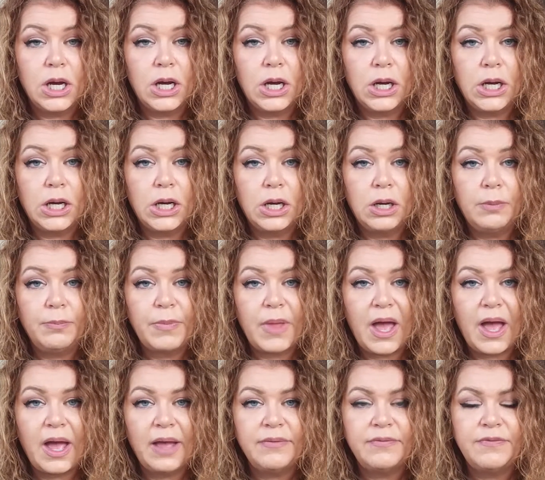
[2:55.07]
I
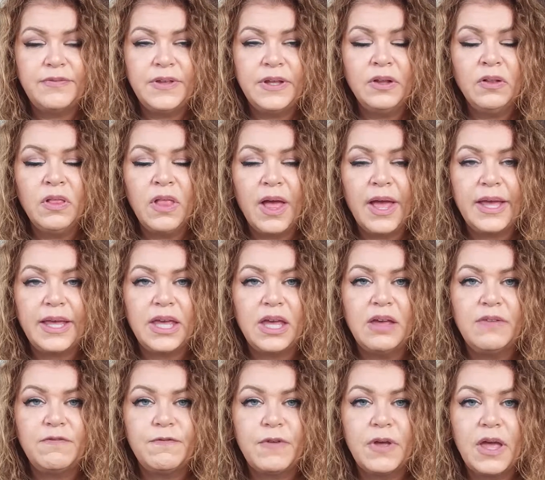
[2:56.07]
feel like
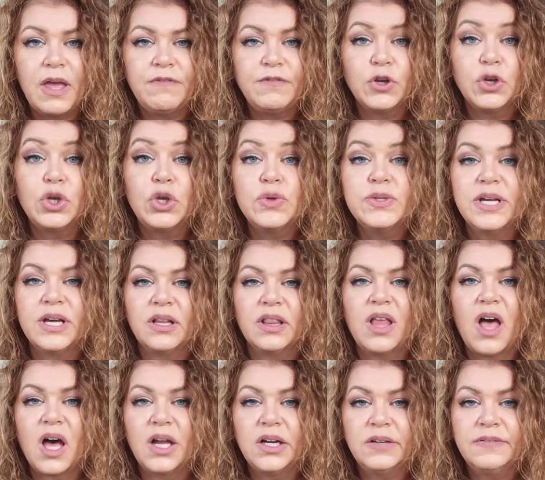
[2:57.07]
if you're using a
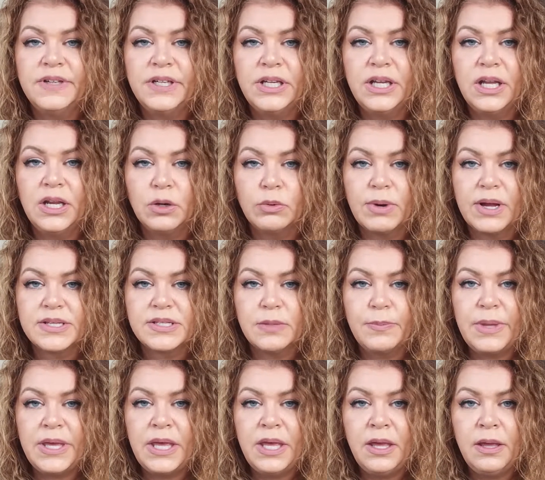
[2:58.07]
lot of it in a
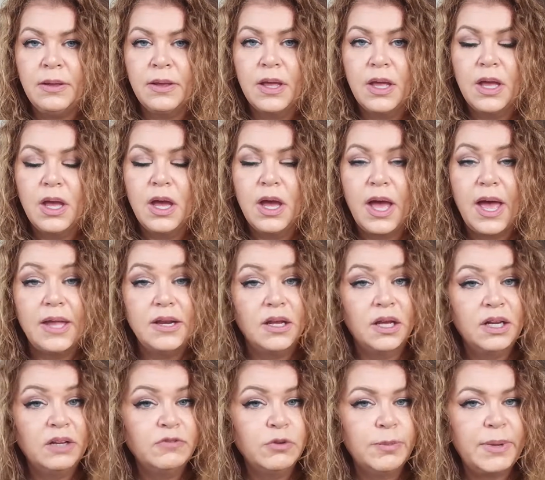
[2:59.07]
recipe, and
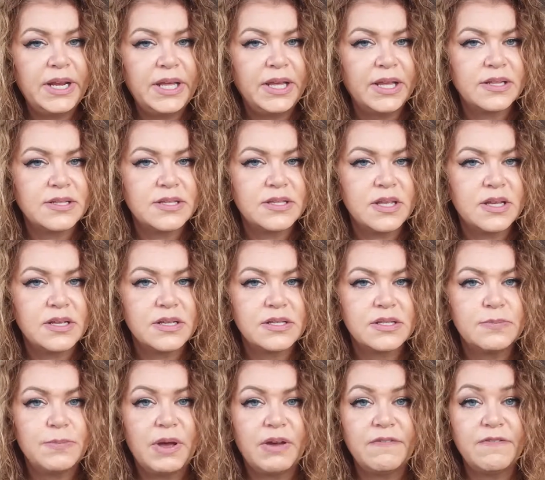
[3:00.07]
not everybody gets
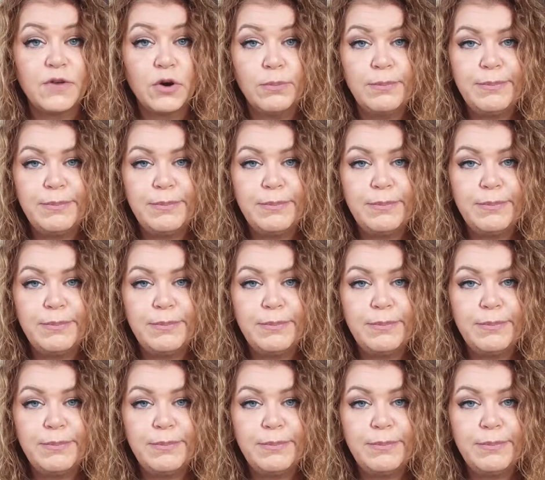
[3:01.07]
this, but for